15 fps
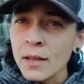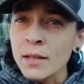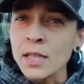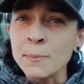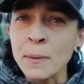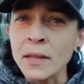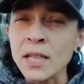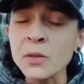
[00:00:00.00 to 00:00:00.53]

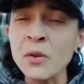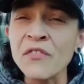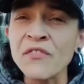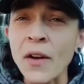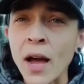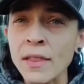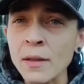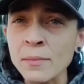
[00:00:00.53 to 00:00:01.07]
These police would
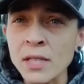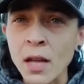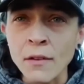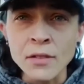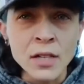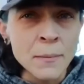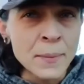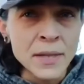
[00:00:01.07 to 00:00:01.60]
find
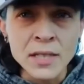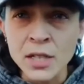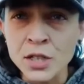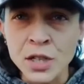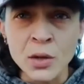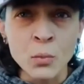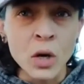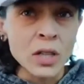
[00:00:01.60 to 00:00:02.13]
themselves in a
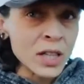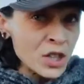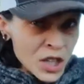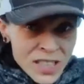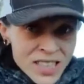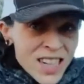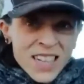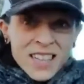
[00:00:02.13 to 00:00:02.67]
position where
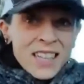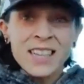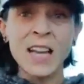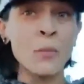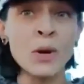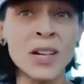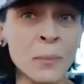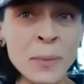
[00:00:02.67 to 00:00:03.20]
logistically
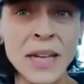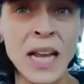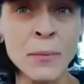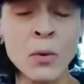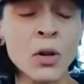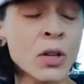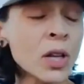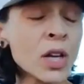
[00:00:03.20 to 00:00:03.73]
they wouldn't be
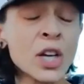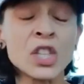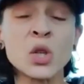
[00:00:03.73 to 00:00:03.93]
able